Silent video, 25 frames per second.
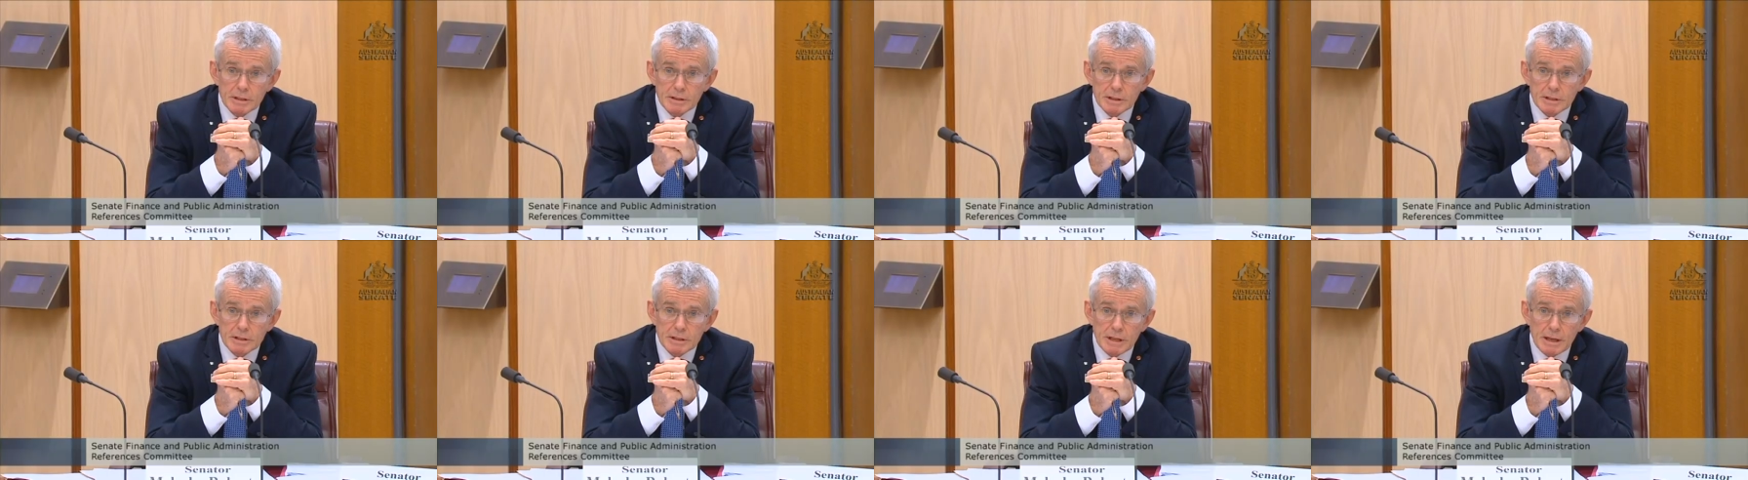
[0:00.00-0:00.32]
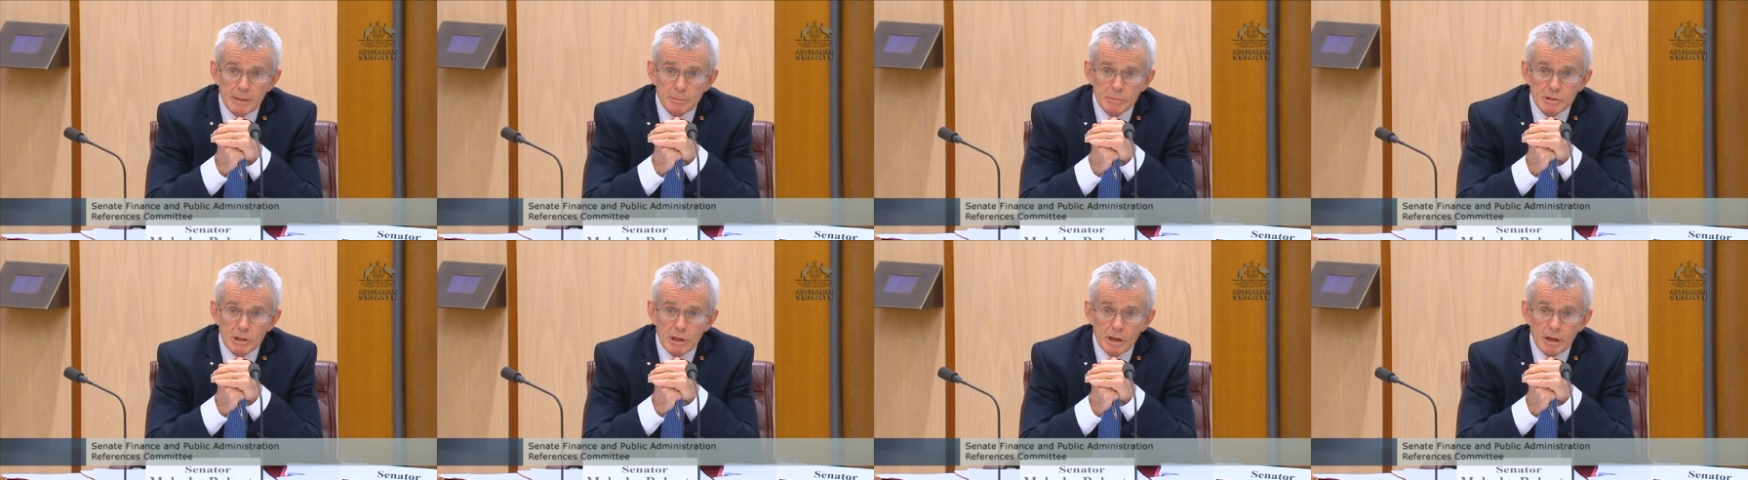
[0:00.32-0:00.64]
at the
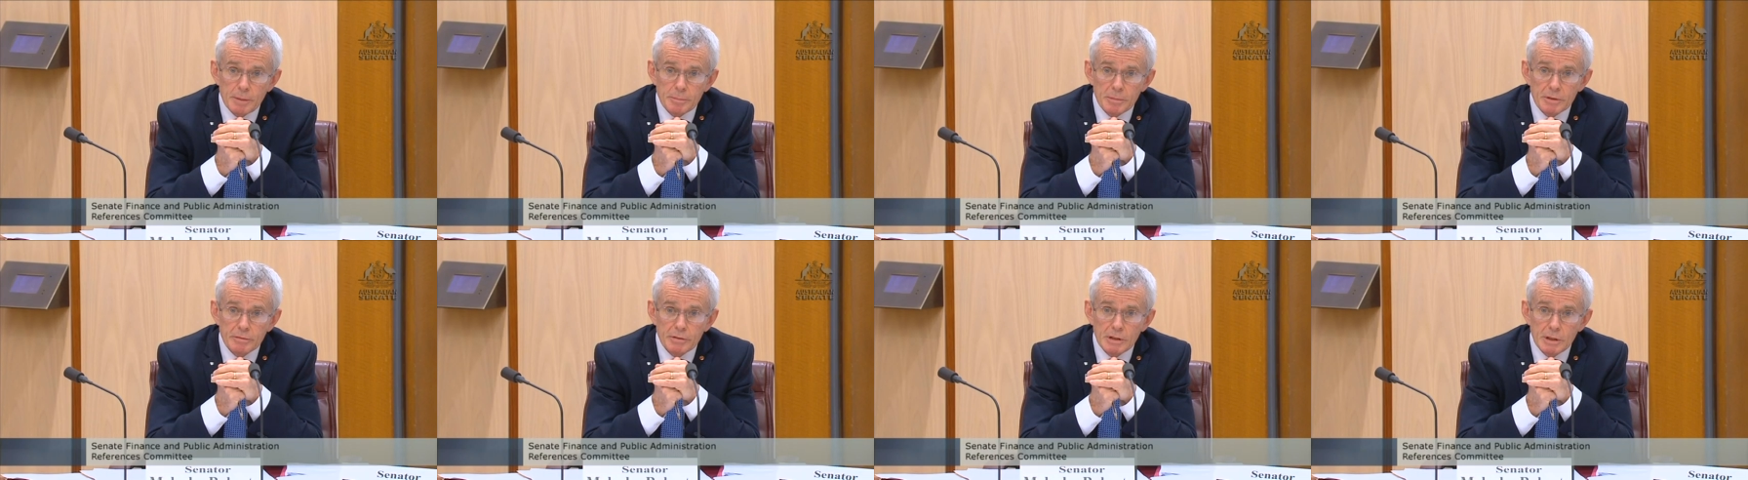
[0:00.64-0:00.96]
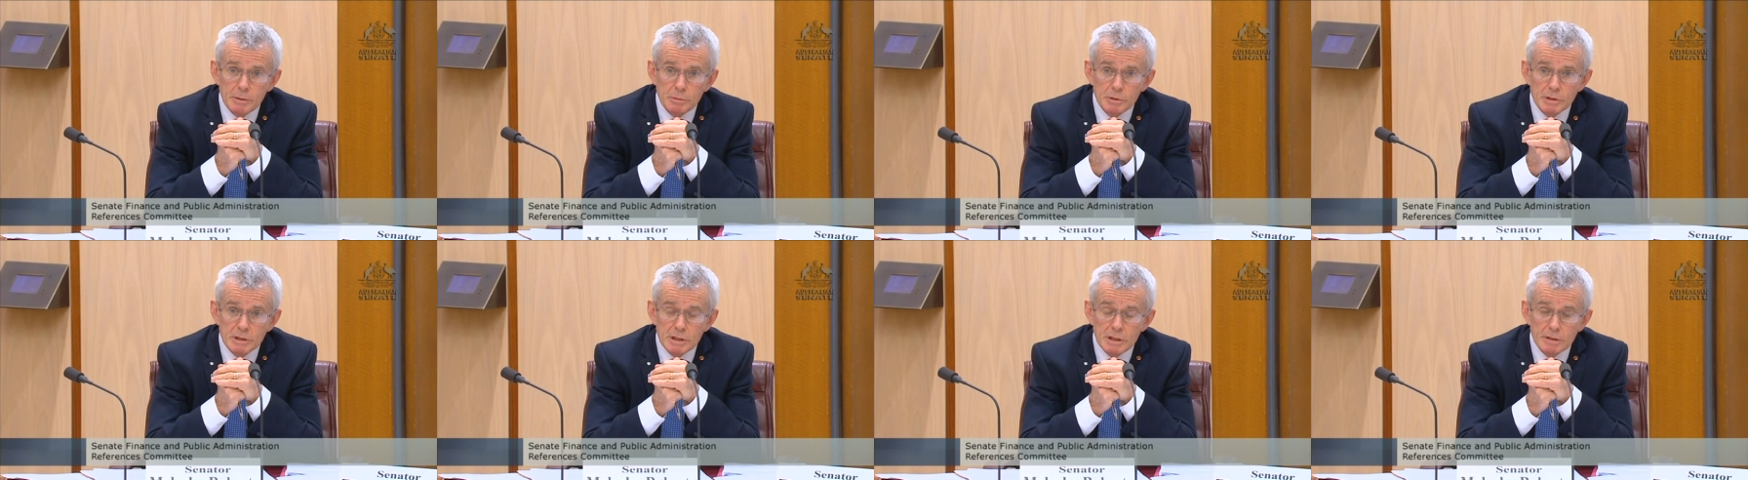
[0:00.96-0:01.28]
same time, if
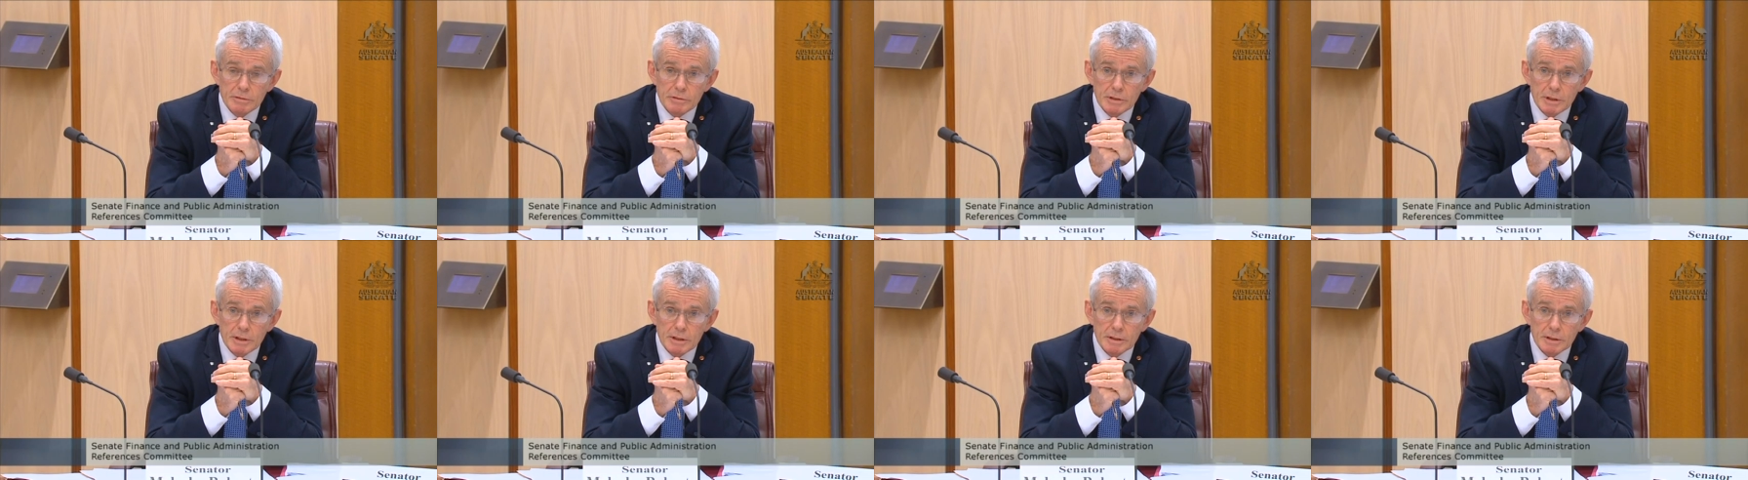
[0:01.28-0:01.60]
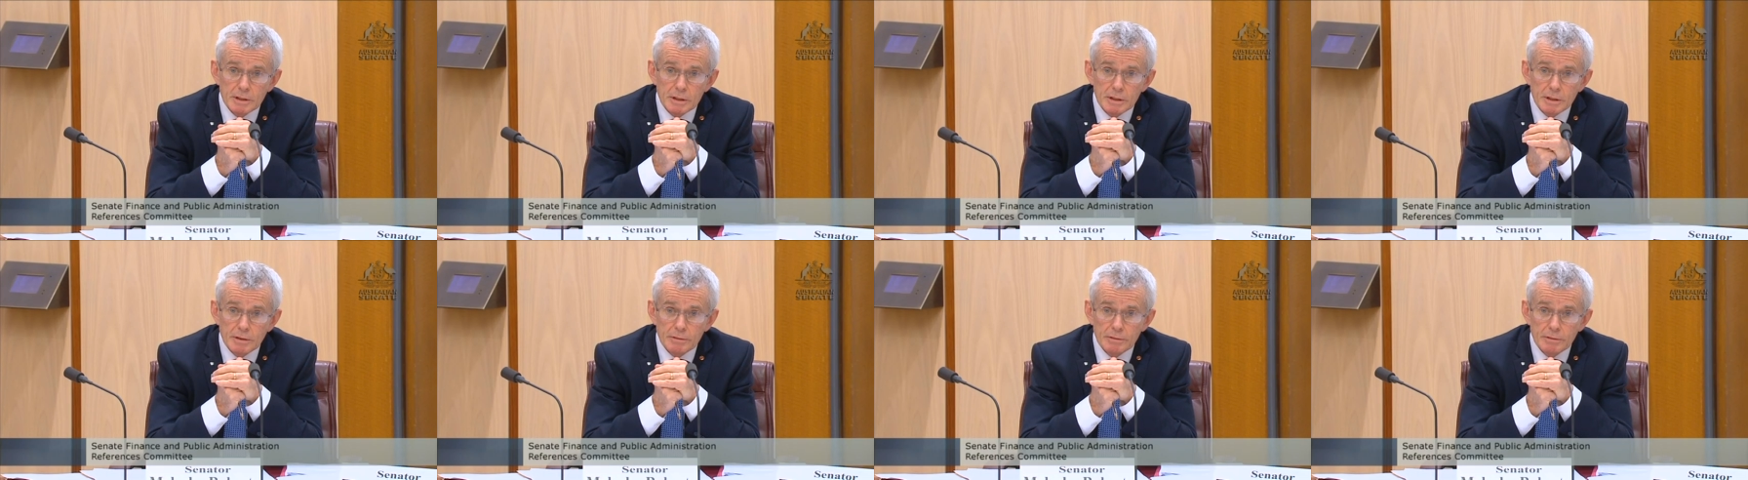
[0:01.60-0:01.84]
he was given a,